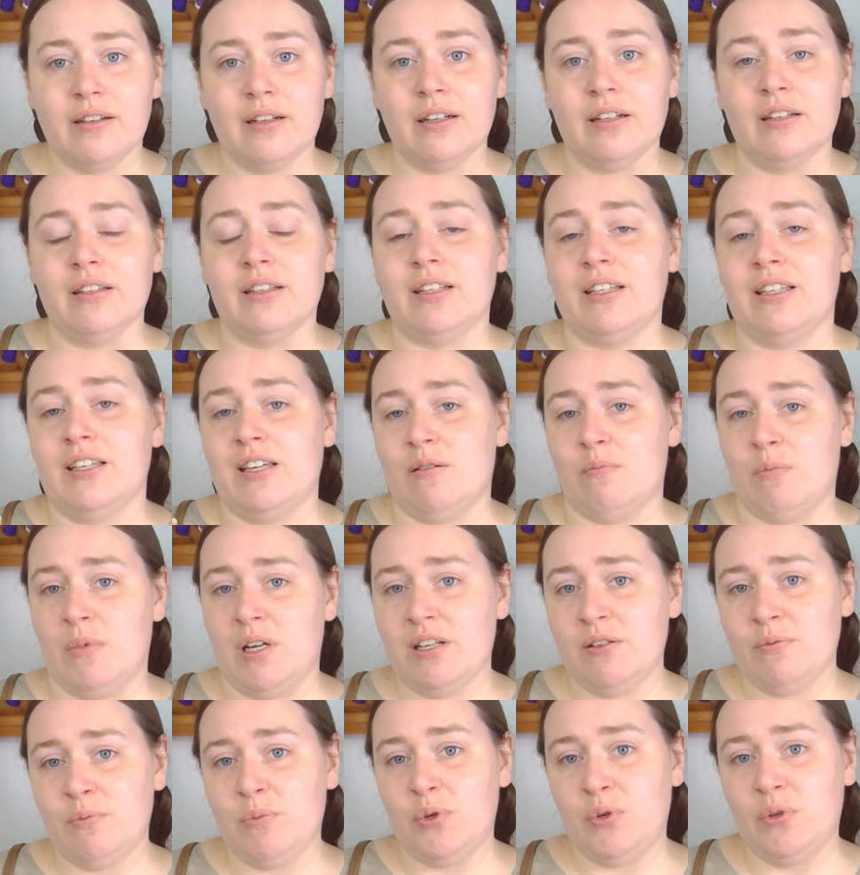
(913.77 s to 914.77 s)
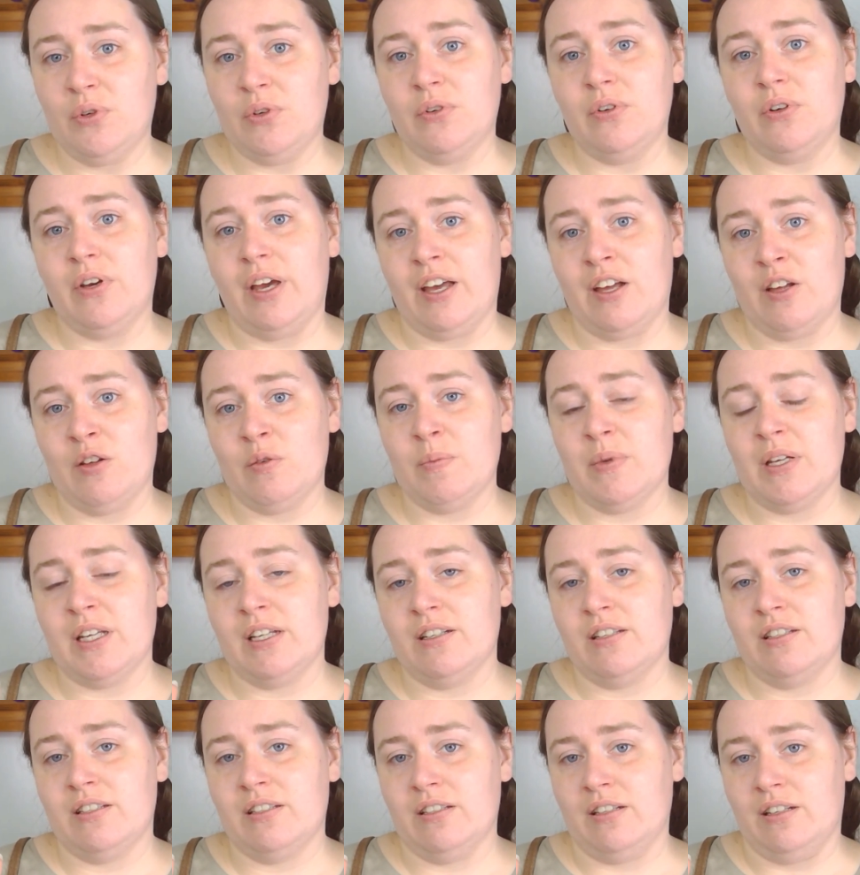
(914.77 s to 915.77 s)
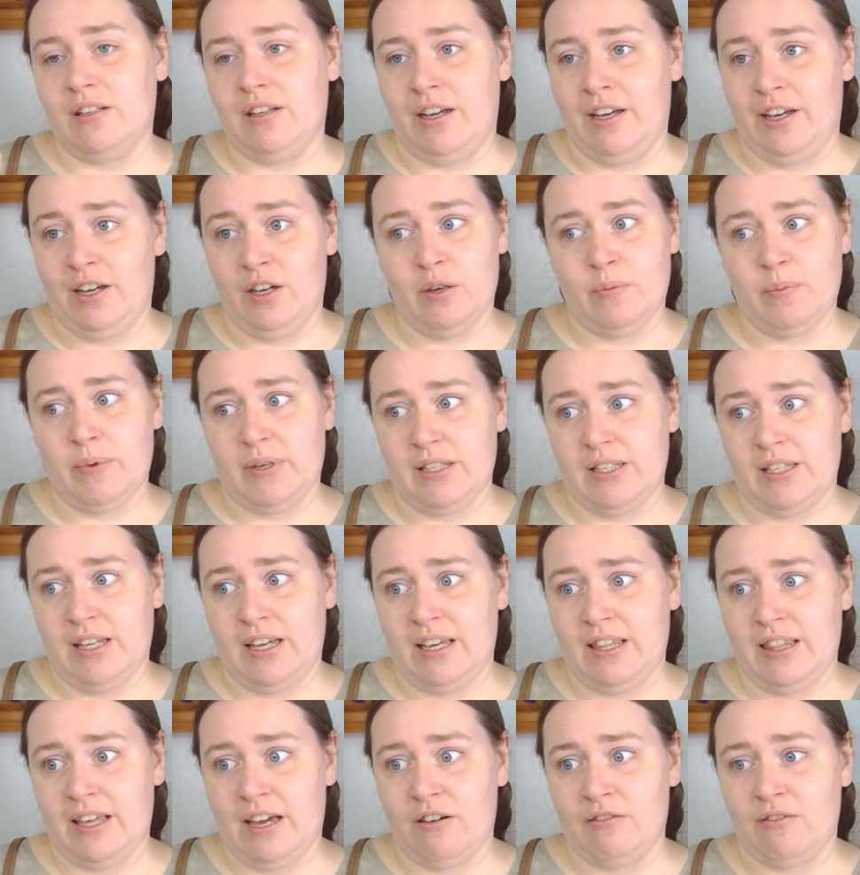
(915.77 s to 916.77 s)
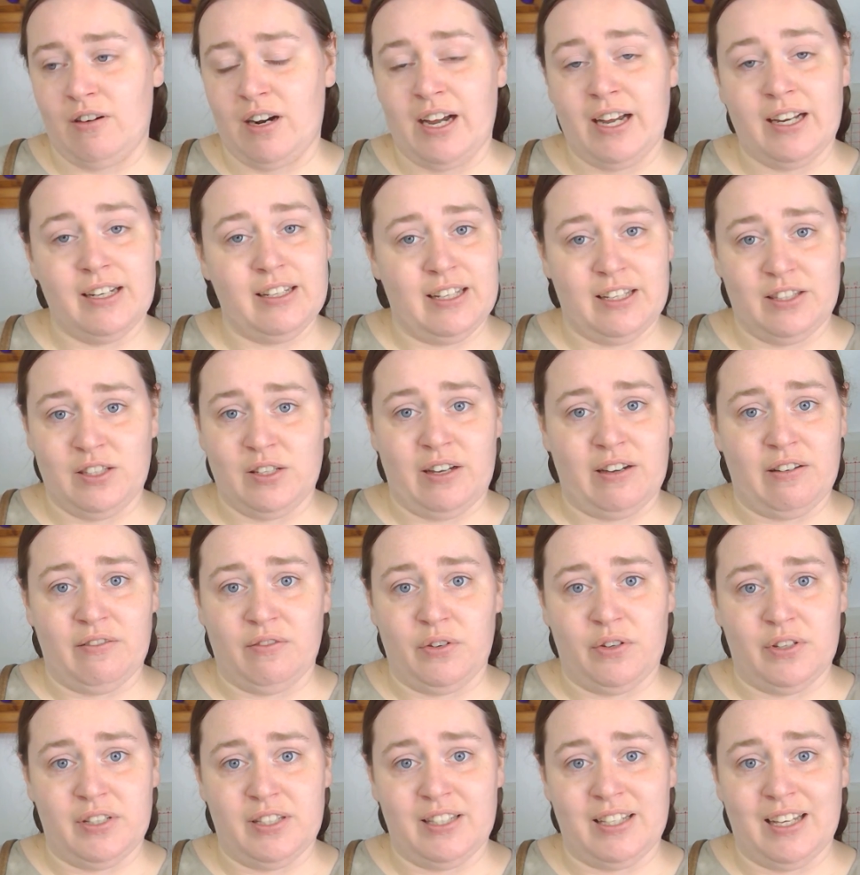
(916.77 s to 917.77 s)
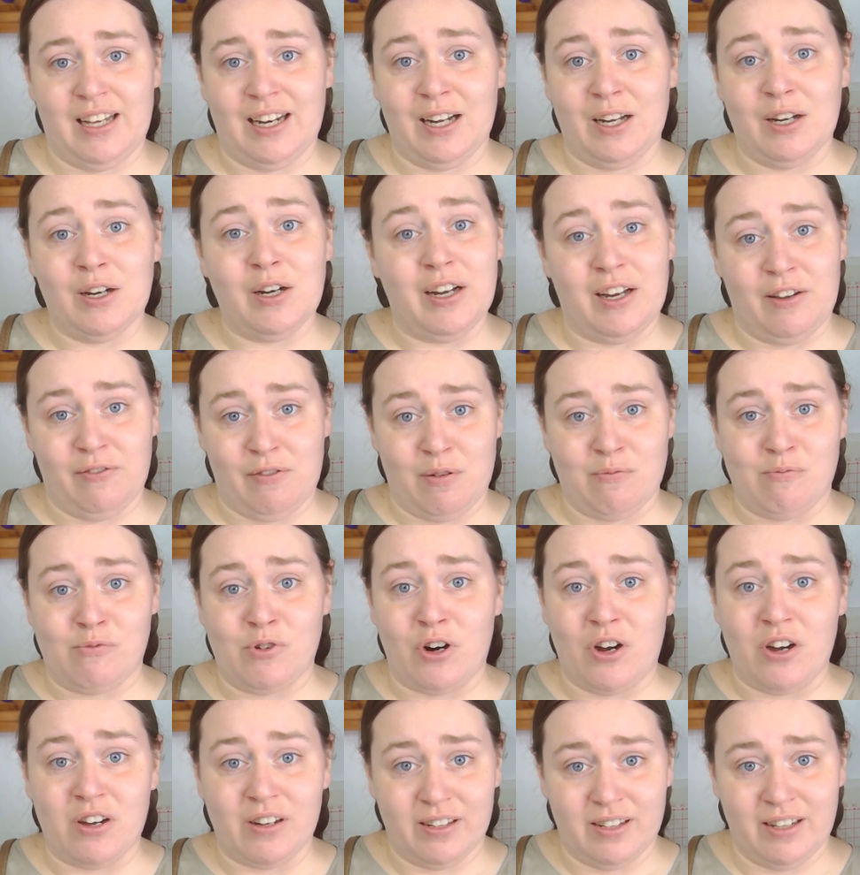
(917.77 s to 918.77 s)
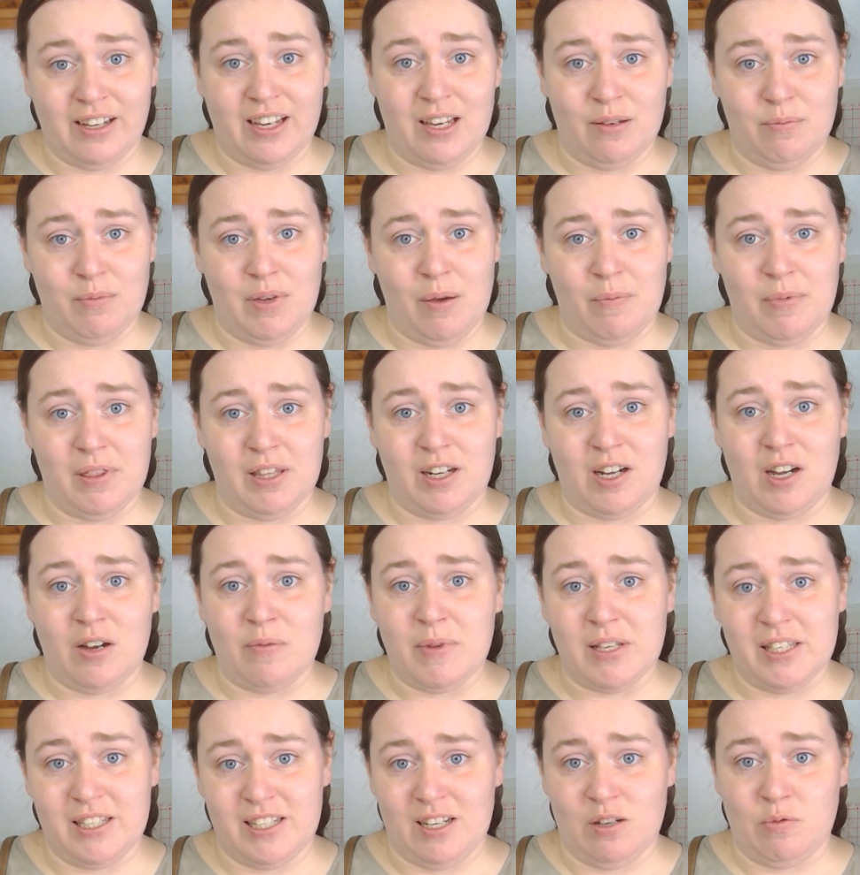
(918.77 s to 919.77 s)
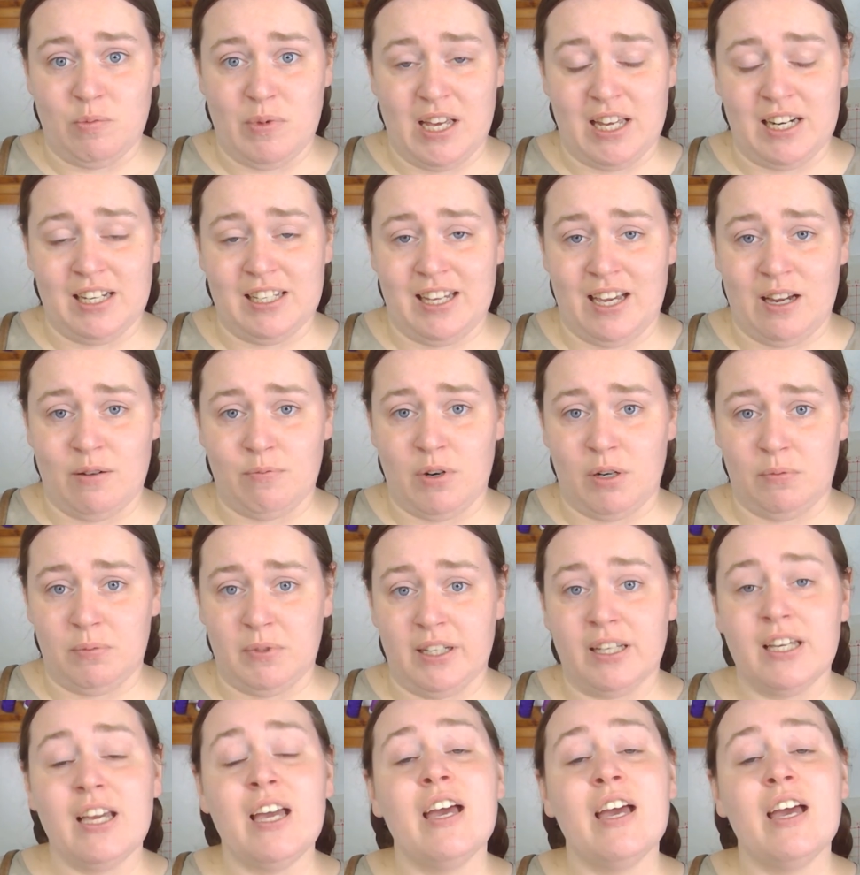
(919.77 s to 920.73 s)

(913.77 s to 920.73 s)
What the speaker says: The Geirmundbu helmet, I hope I say that right, that's how I've always said it. If I'm wrong, hit me up in the comments, tell me how to say it properly.